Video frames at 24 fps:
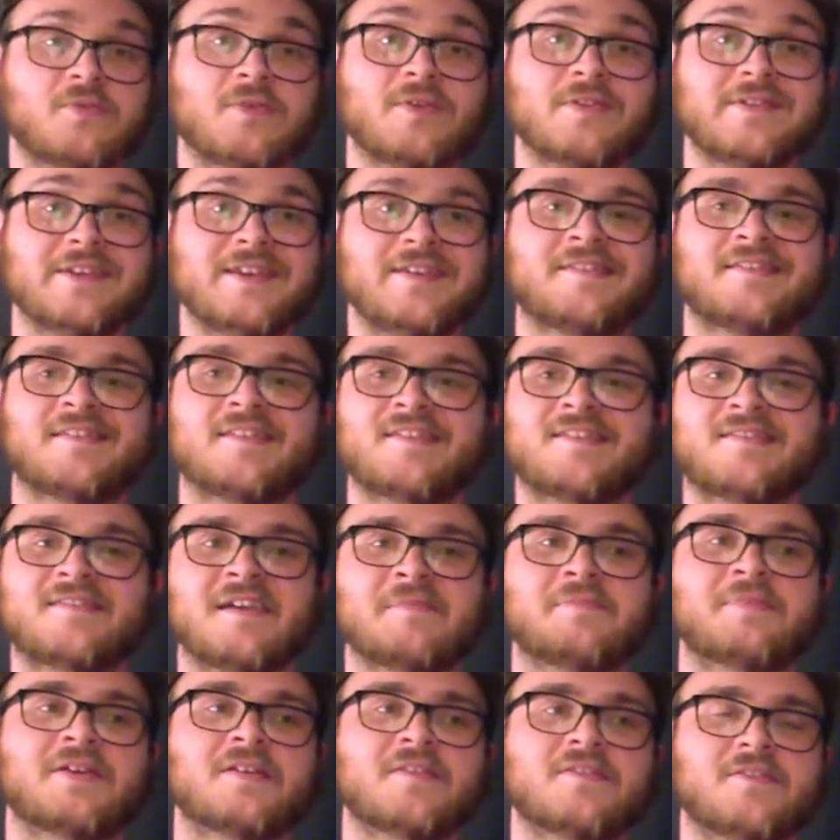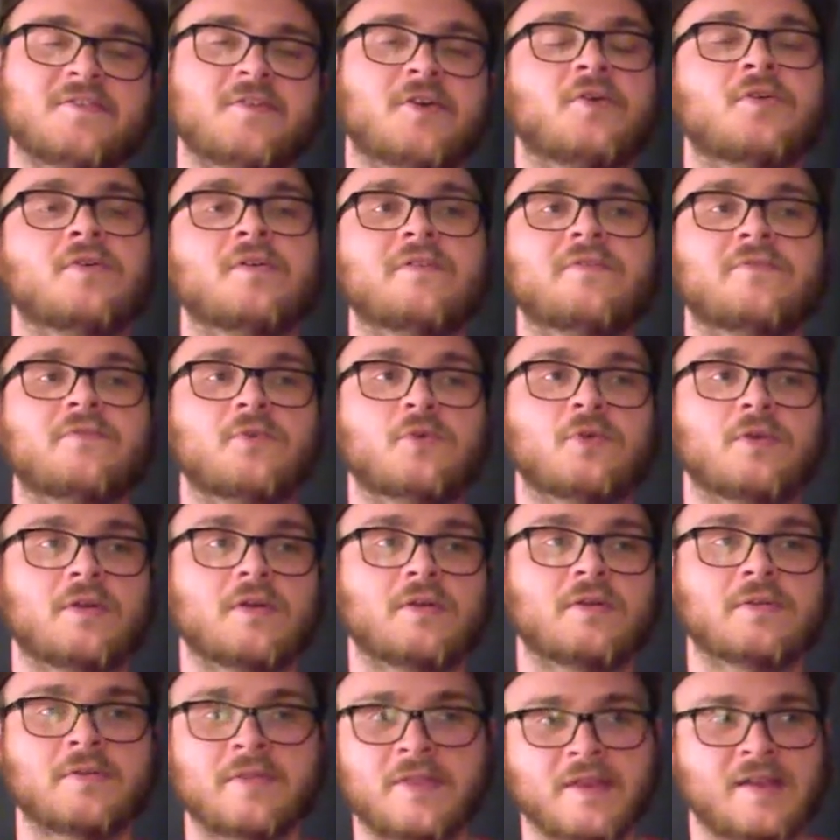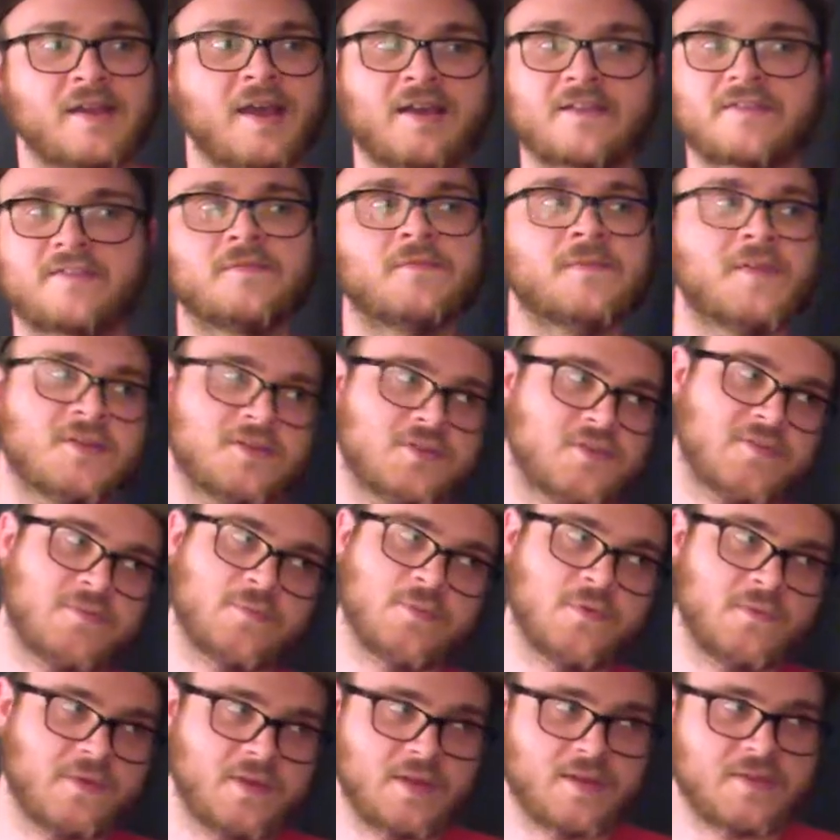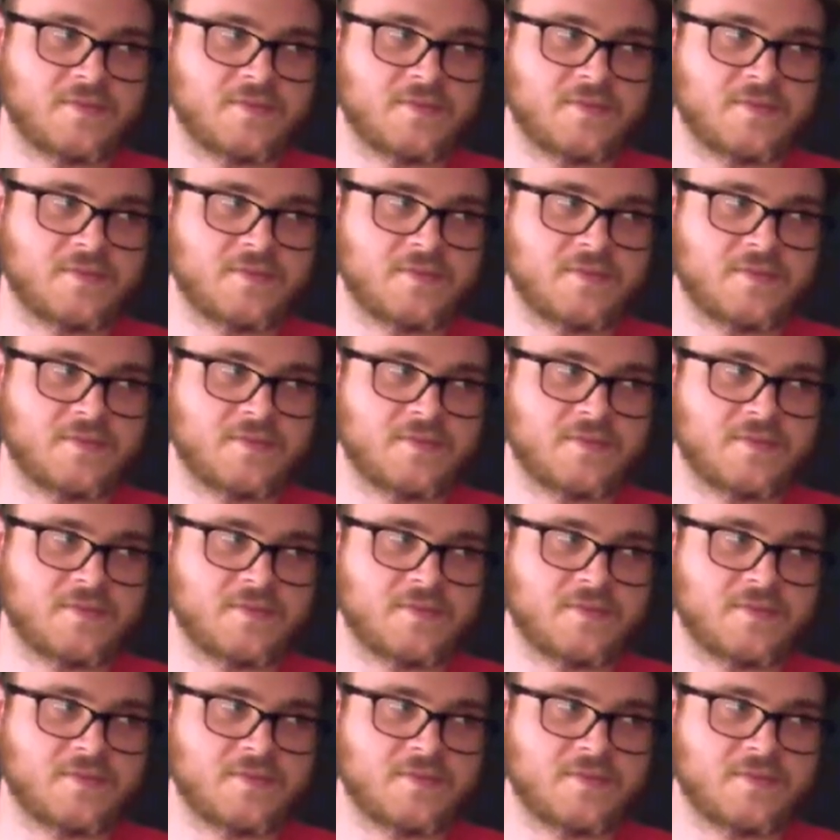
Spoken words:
really is a stepping stone for the next Avengers movie.